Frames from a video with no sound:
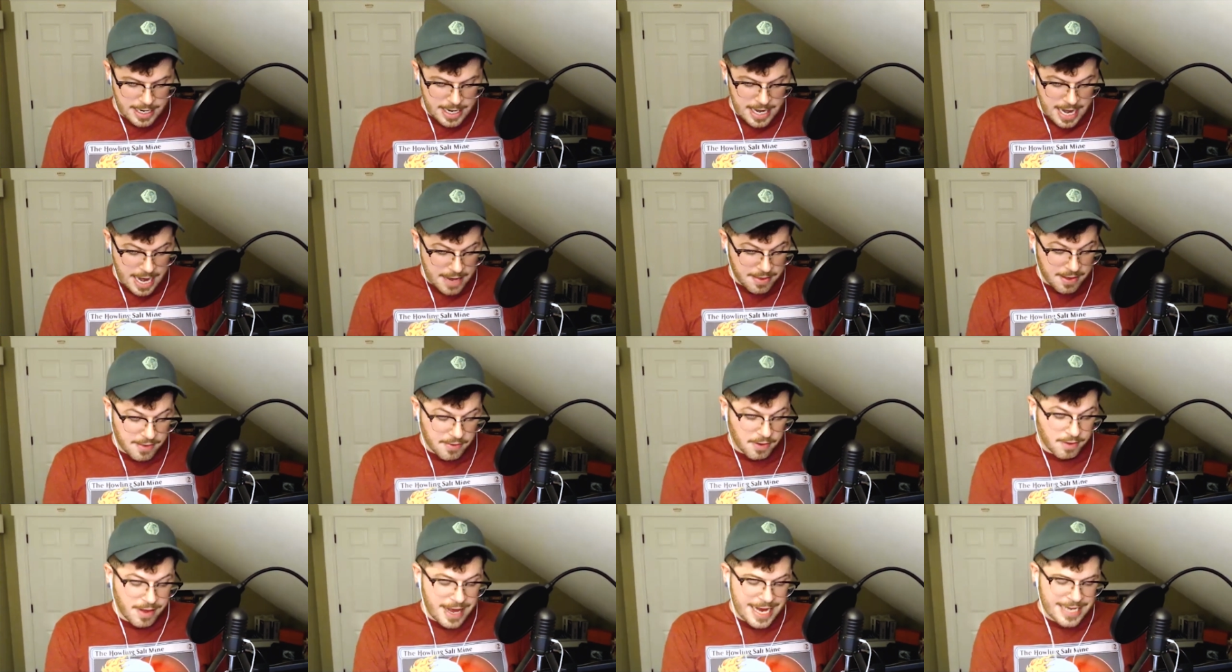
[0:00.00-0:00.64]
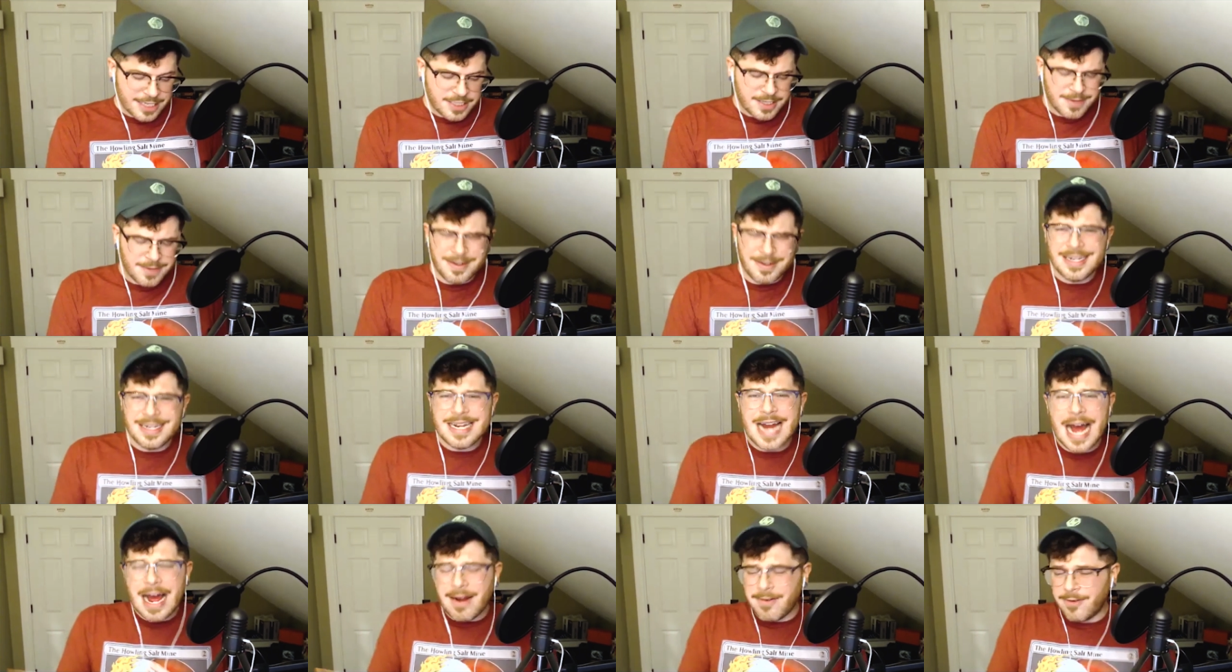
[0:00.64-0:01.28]
And then the last,
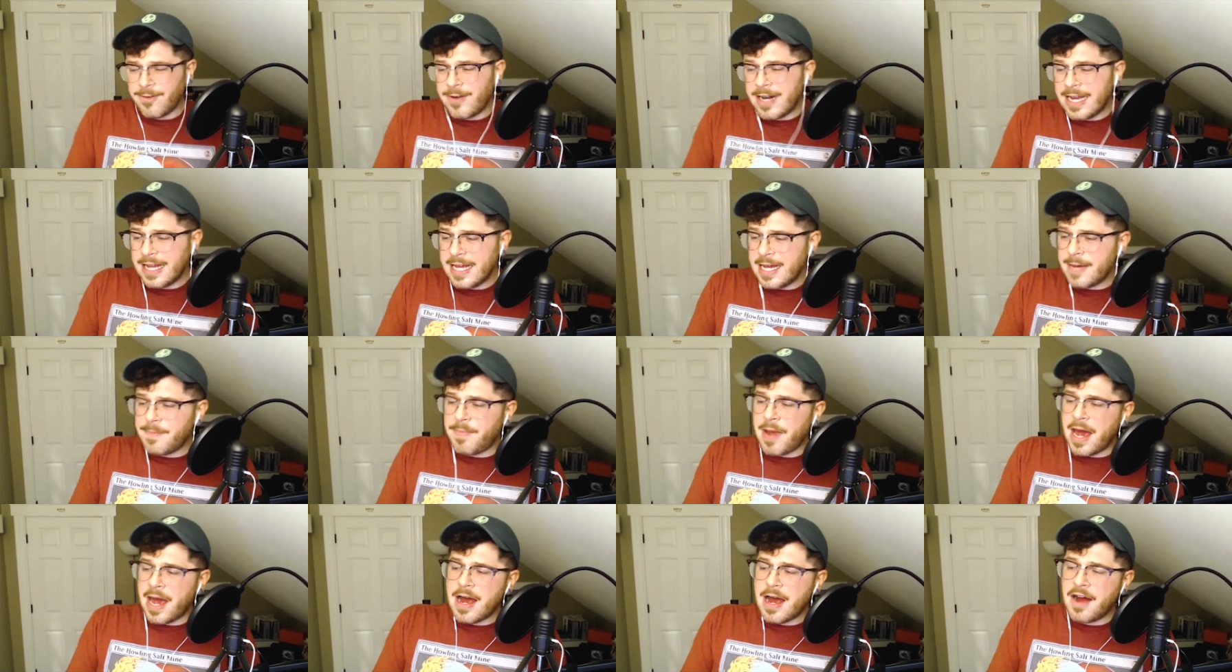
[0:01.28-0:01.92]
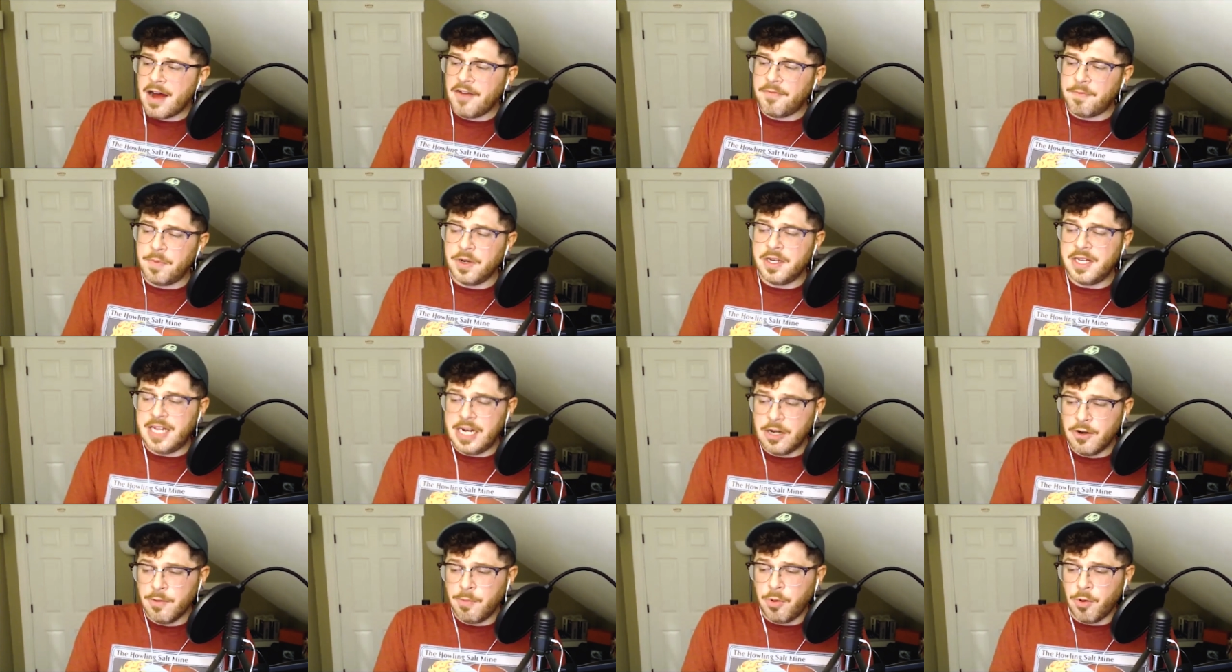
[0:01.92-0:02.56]
not really a payoff, but
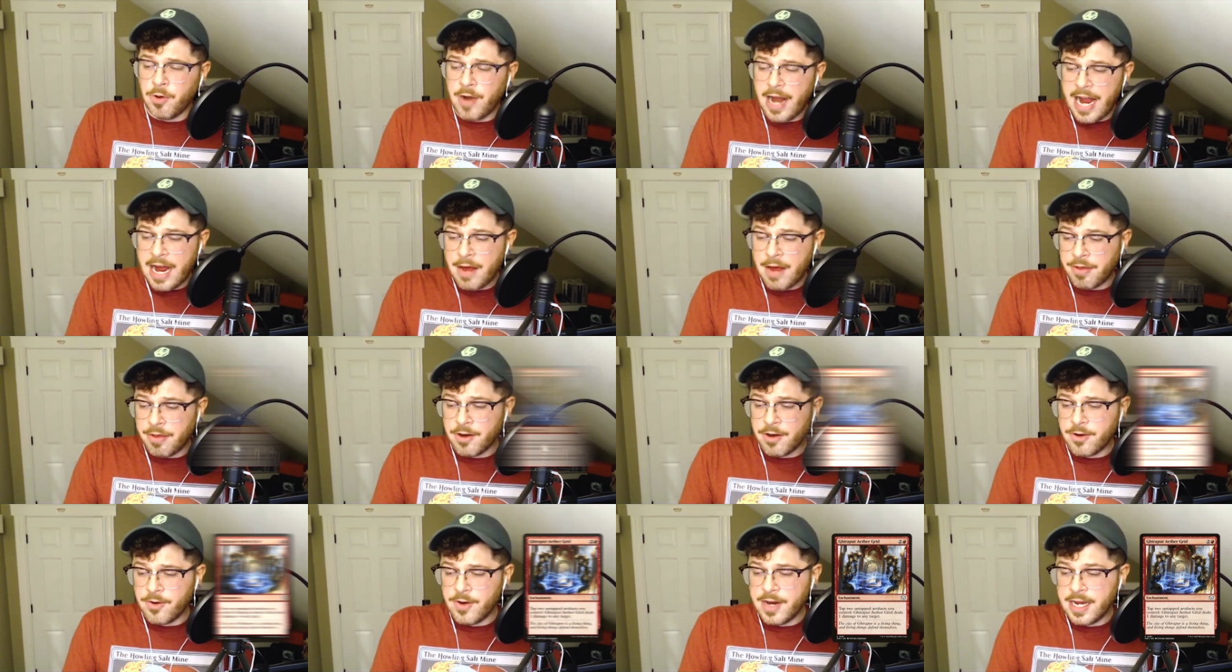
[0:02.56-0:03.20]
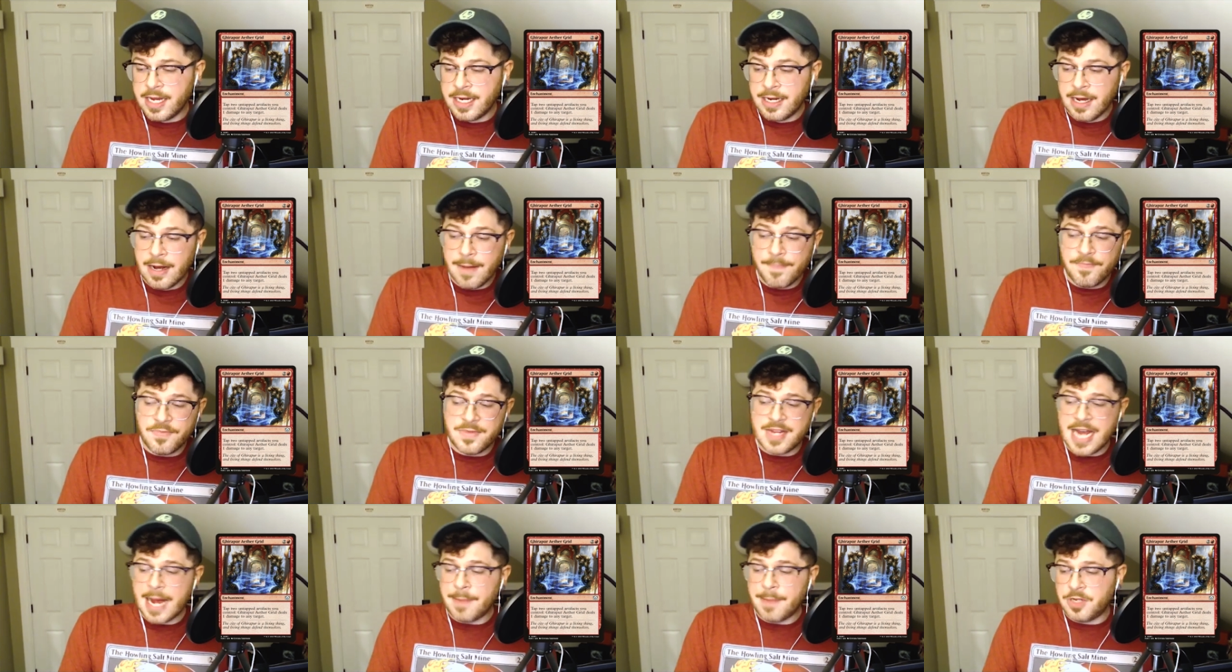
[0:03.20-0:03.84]
Gear Report Aether Grid.
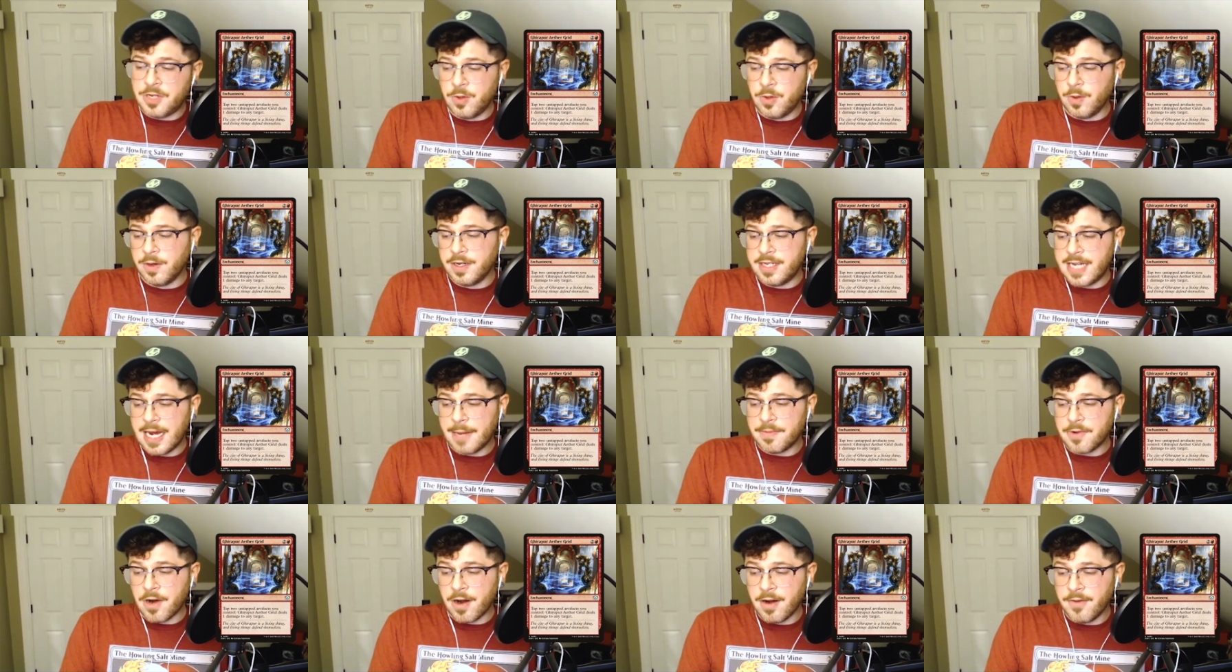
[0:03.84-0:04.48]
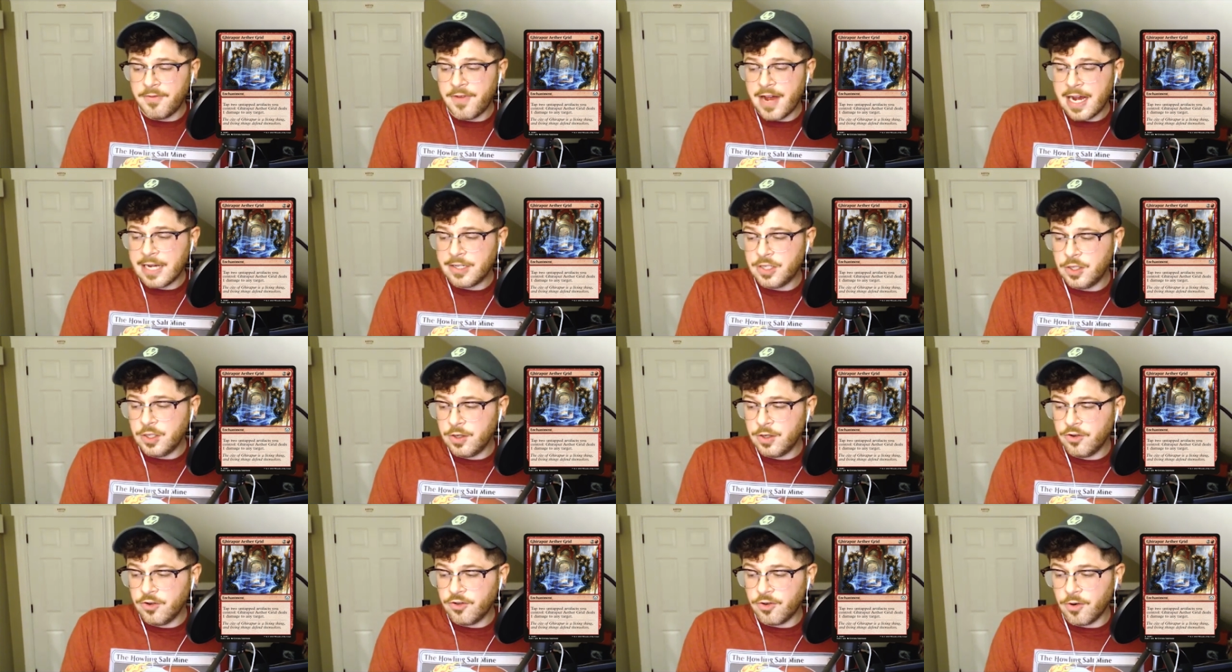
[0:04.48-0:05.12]
Tap 2 untapped artifacts
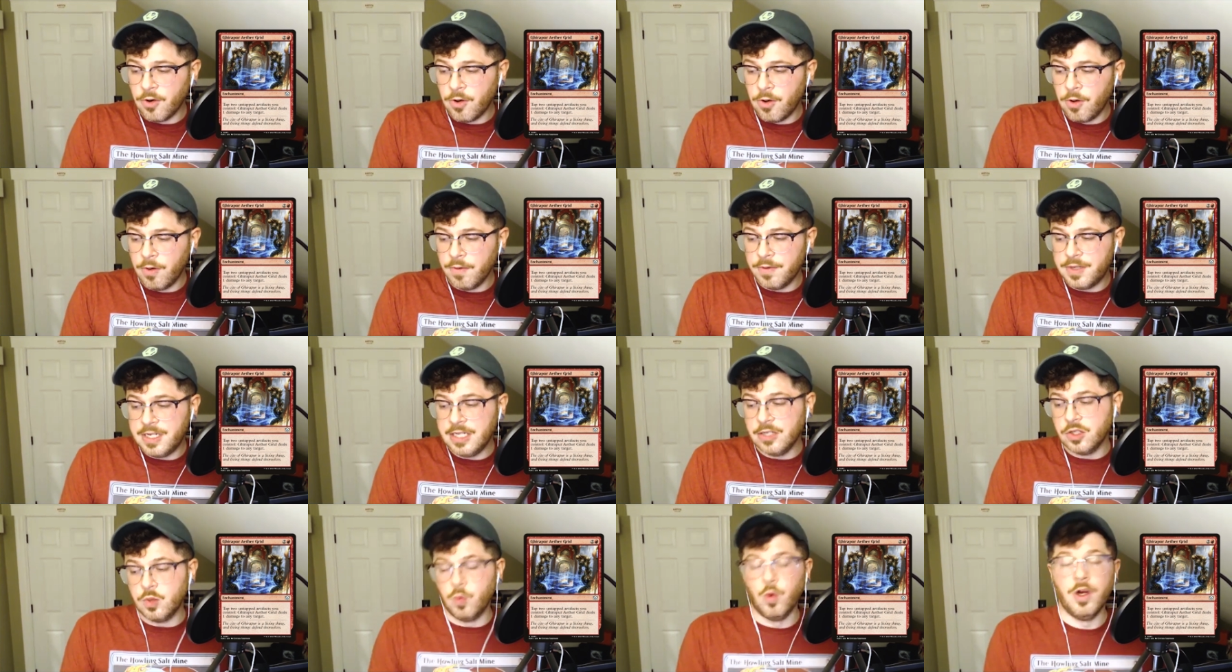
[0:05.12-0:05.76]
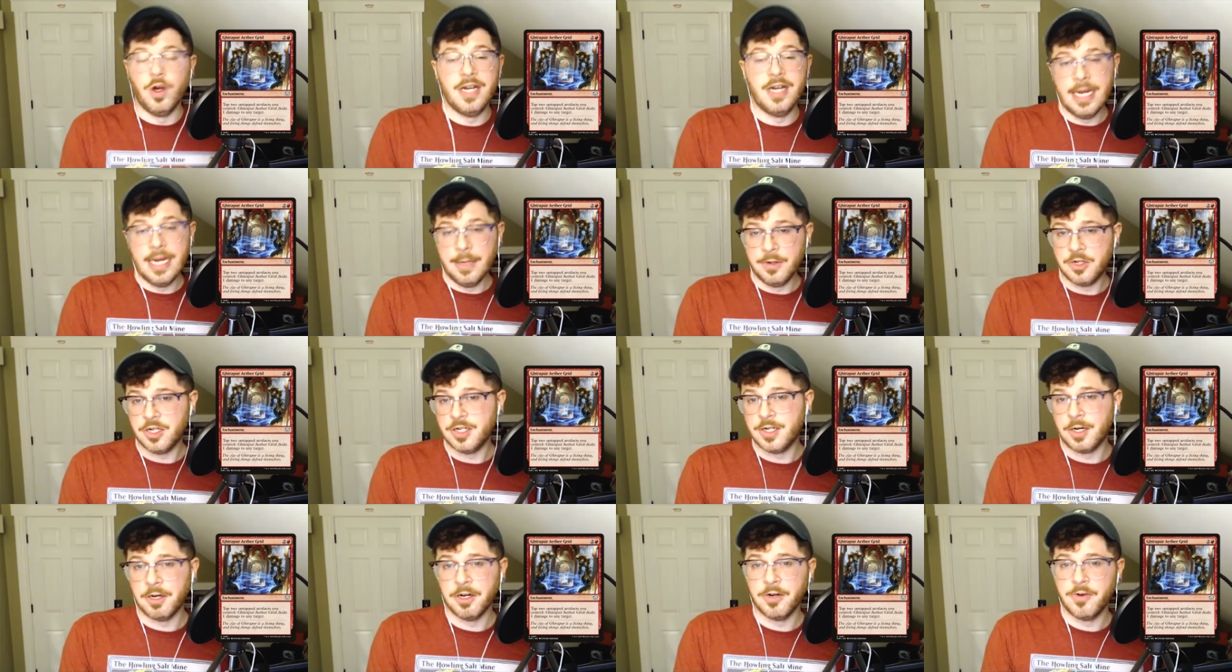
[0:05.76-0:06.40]
you control, deals 1 damage
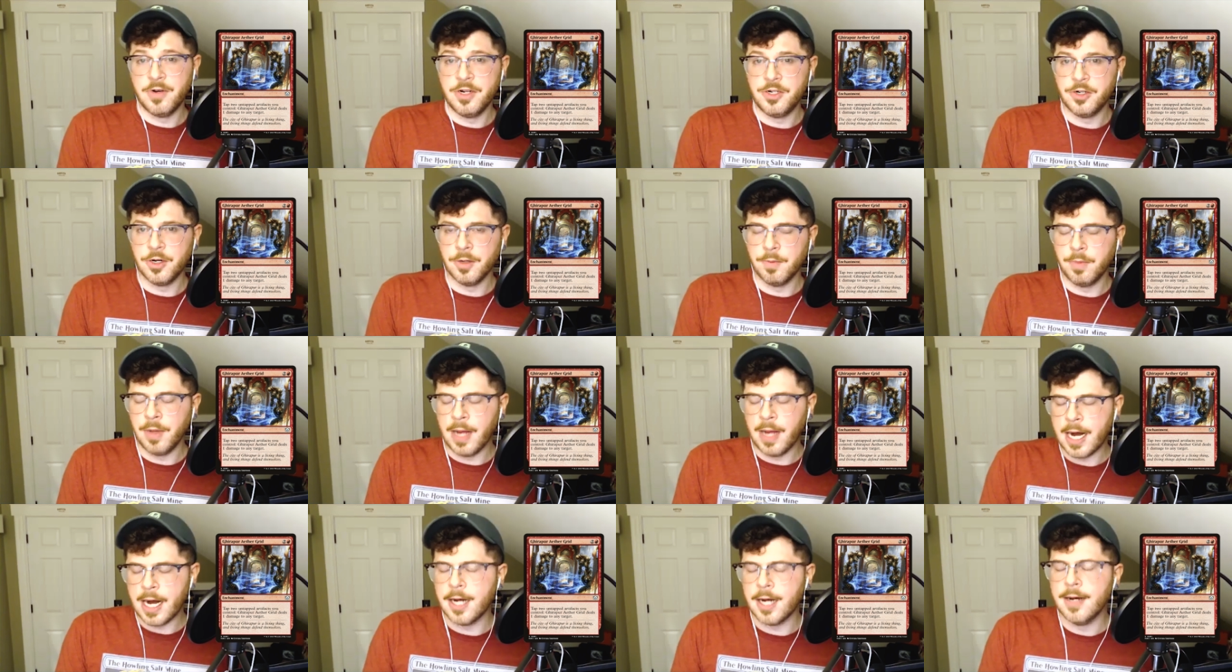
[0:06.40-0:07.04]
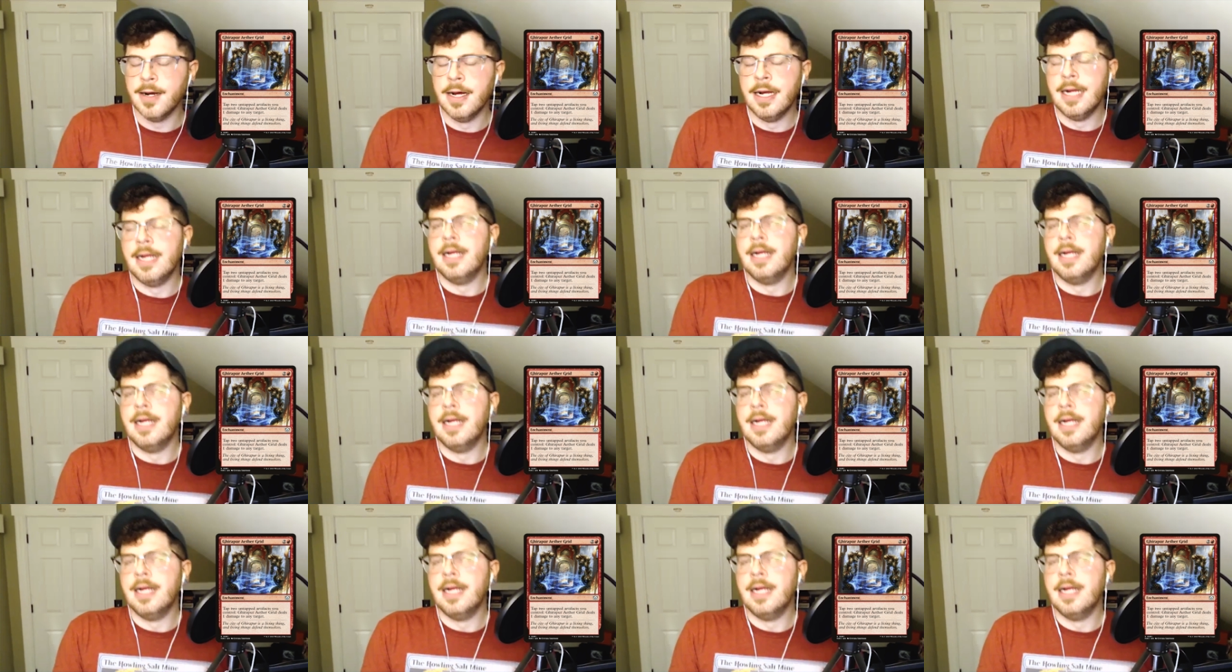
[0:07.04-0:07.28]
to target creature or player.